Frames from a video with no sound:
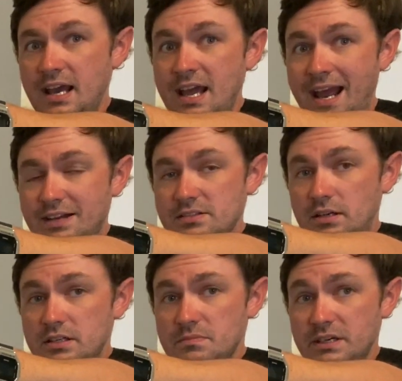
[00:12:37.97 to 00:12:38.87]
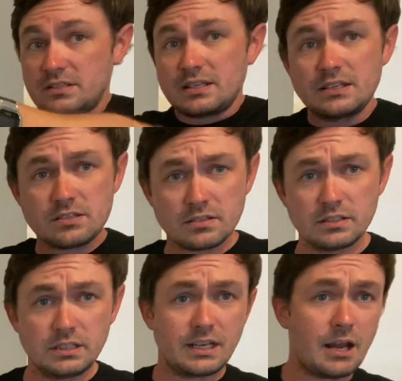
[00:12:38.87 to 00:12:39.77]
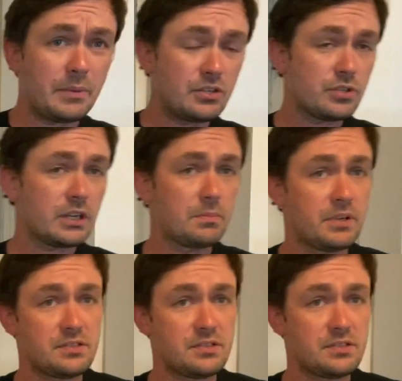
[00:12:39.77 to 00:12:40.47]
and as long as my sights are good and my trigger press